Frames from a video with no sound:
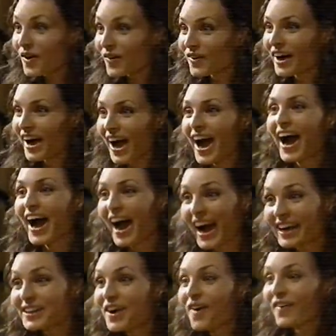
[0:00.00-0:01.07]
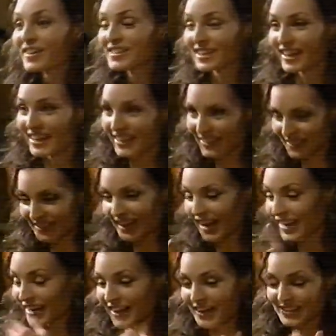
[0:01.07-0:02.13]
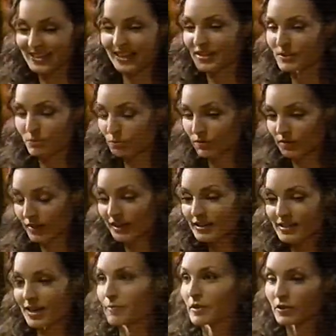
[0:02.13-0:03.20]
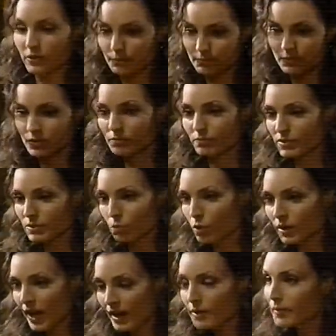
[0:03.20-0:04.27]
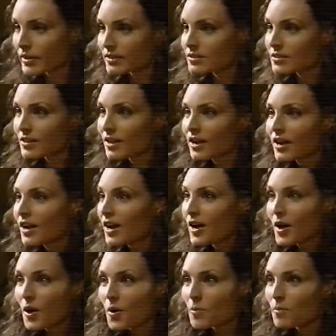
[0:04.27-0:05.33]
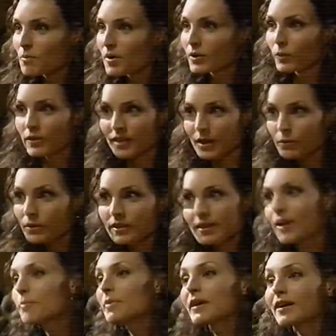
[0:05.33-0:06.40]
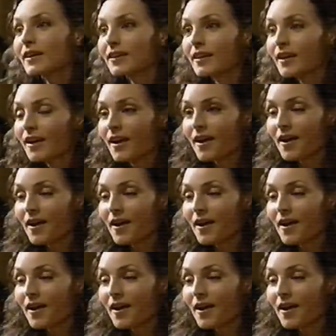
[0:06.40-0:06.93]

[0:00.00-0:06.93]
know. I know. It, it, uh, I, it's crazy. I mean, they're, they're sworn enemies. But when they were in that pit,